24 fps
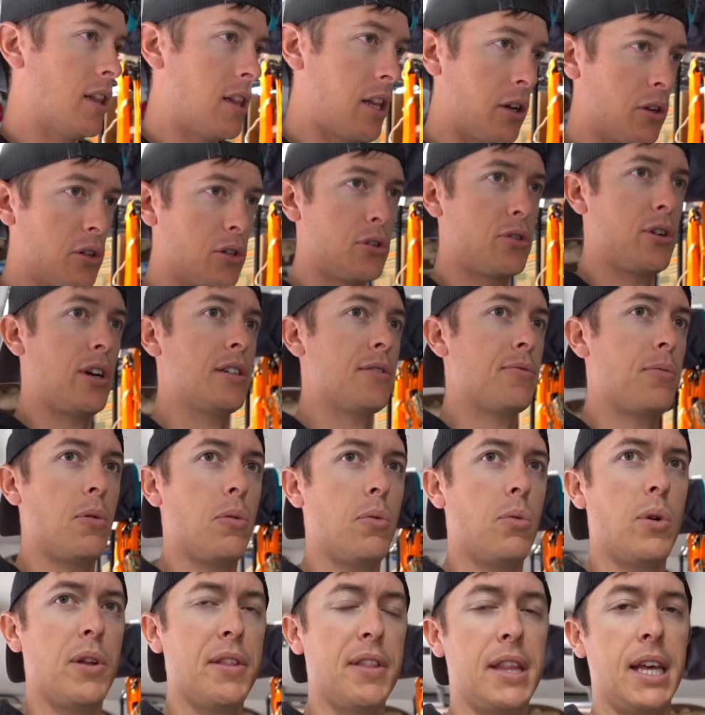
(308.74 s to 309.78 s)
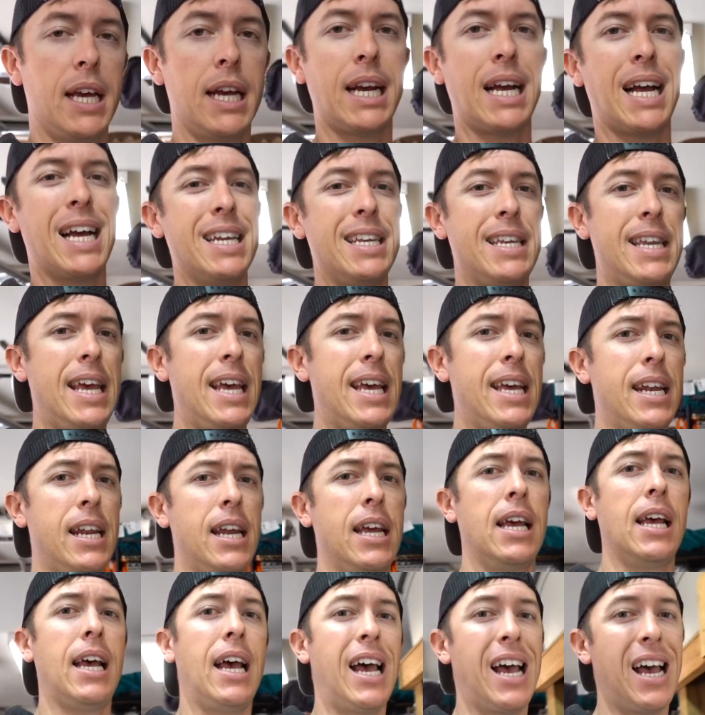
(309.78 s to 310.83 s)
A little stressful. One thing I did
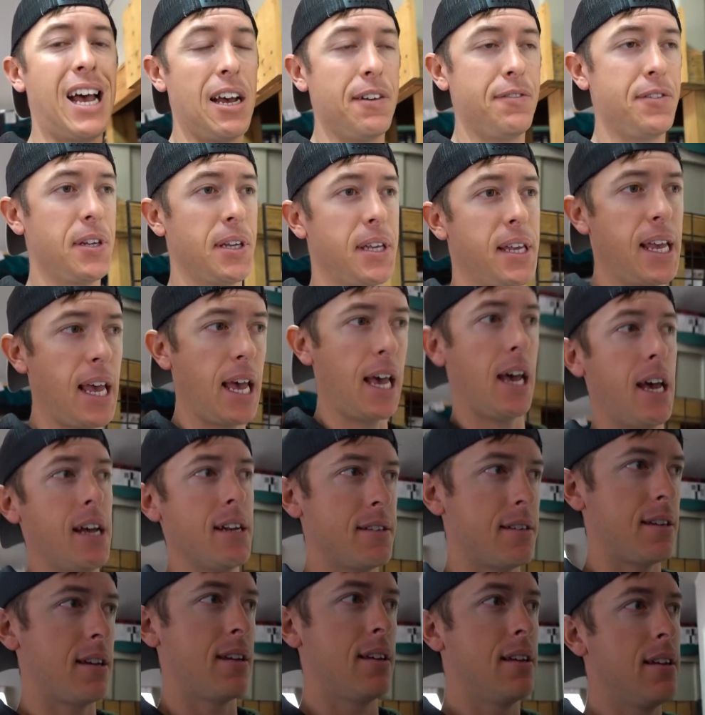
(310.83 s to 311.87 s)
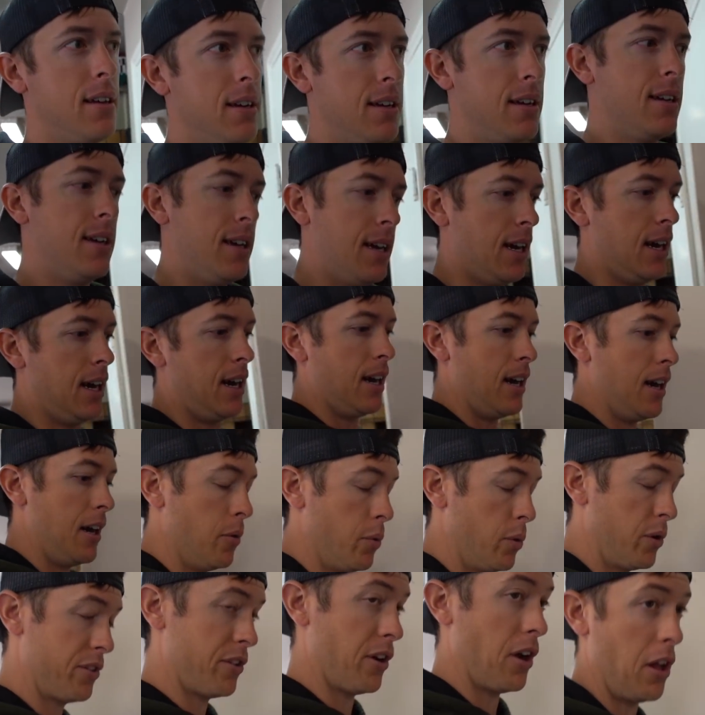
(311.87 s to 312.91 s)
have to get
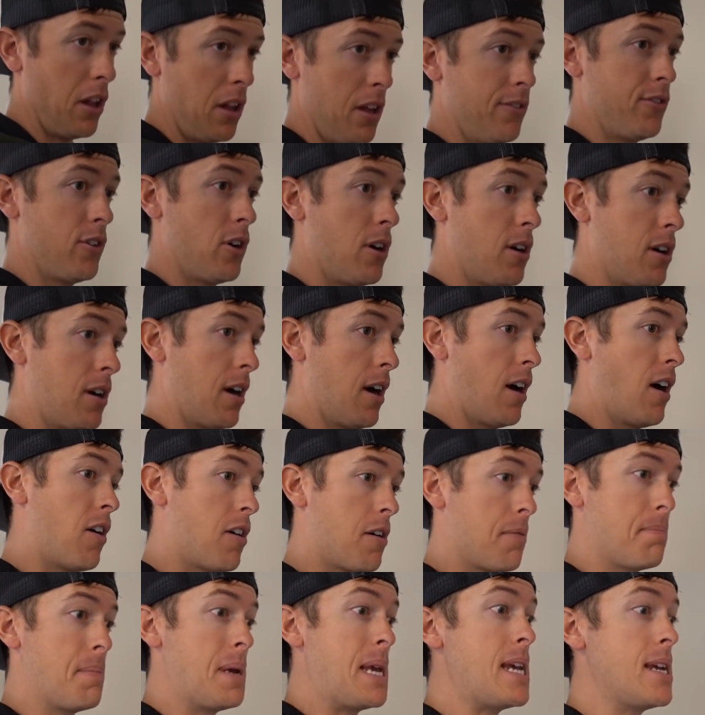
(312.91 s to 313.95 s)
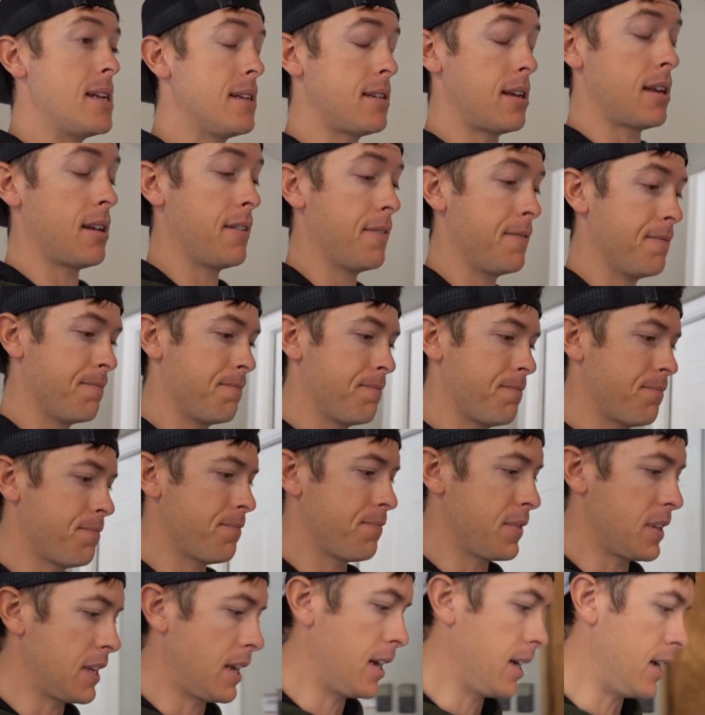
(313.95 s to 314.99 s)
with all of our meat,
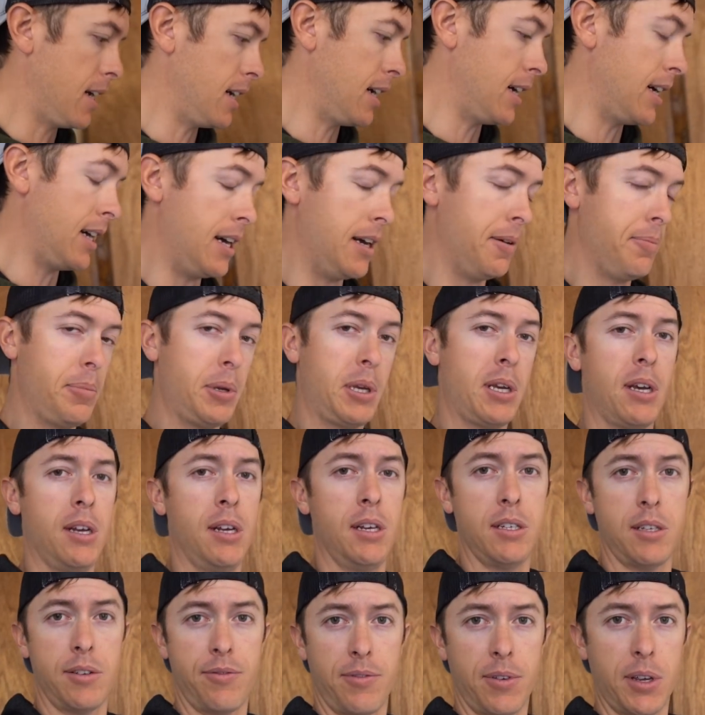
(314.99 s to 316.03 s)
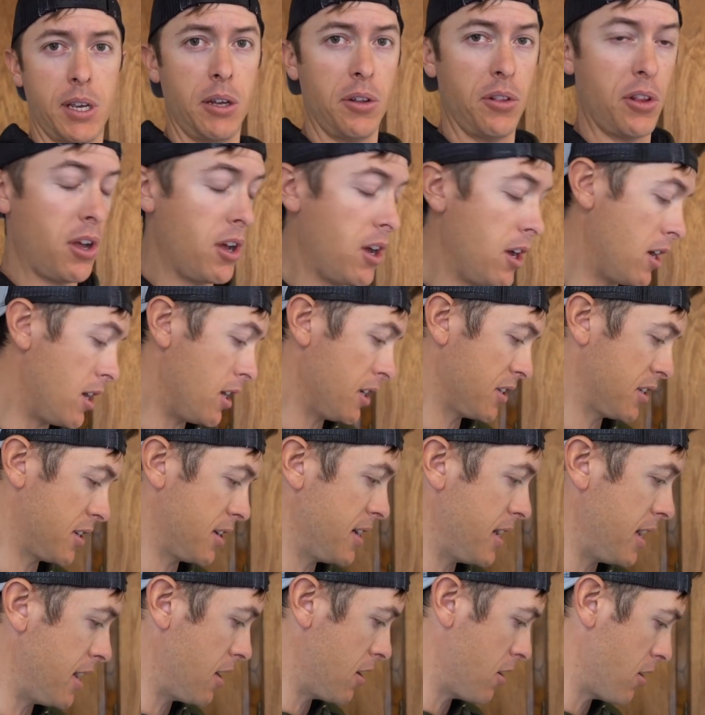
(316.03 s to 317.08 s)
because of killing the hogs and
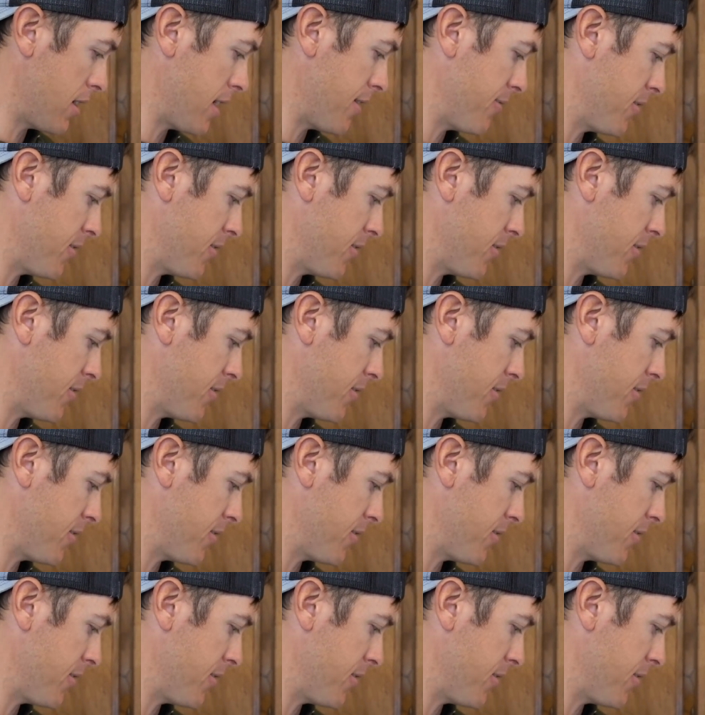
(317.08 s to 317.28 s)
deer and